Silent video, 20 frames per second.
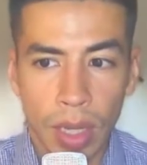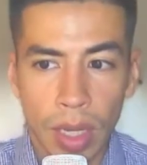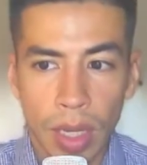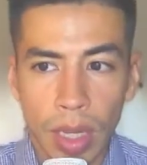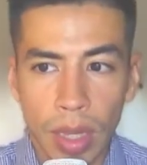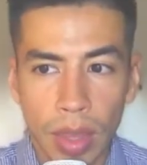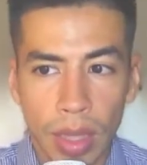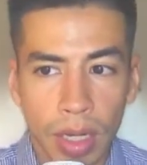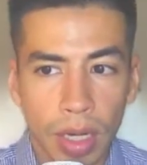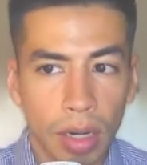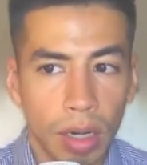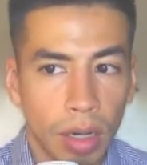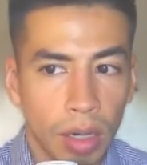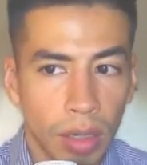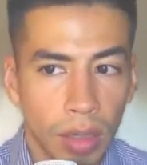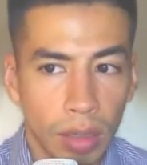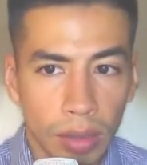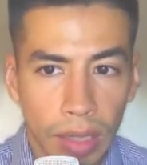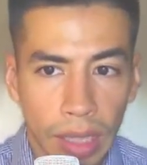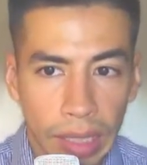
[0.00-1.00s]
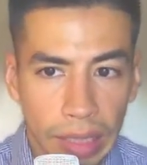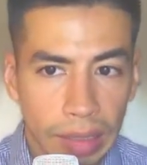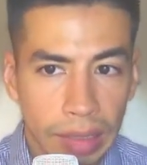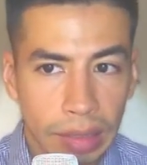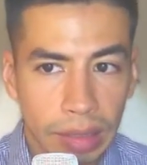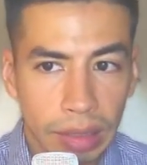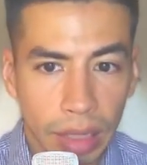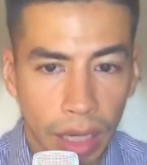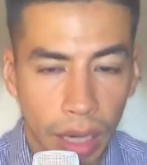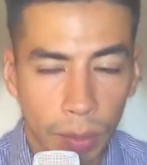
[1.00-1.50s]
they are unlikely to
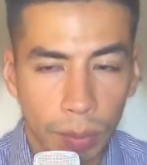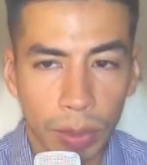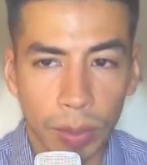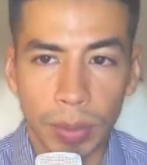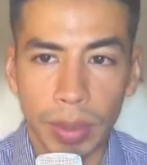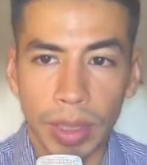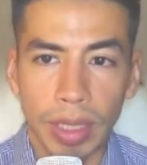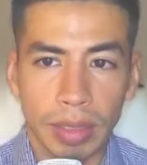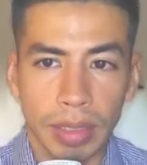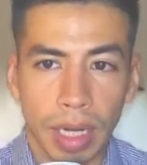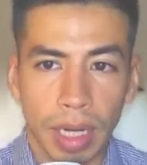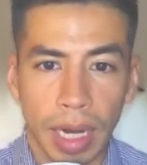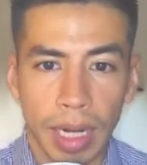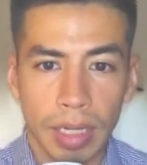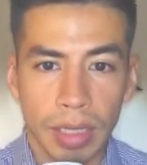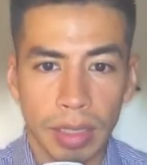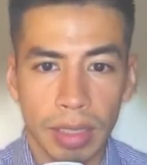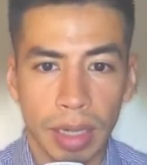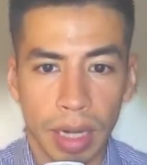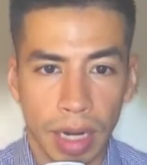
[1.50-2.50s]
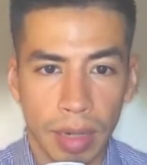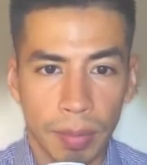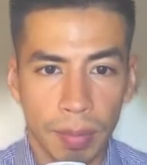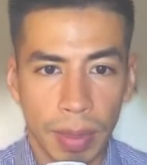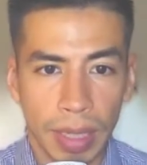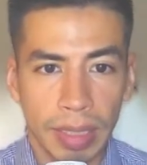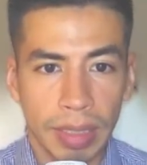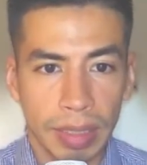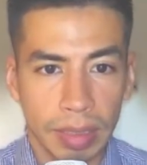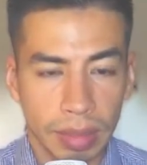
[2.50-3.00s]
help you because I made
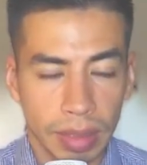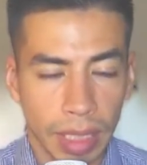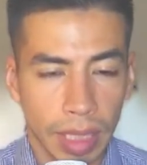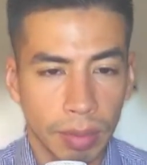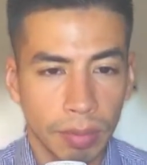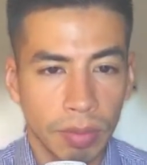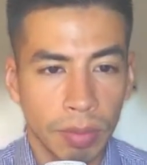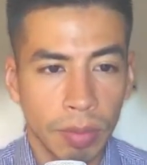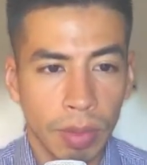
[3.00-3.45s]
the same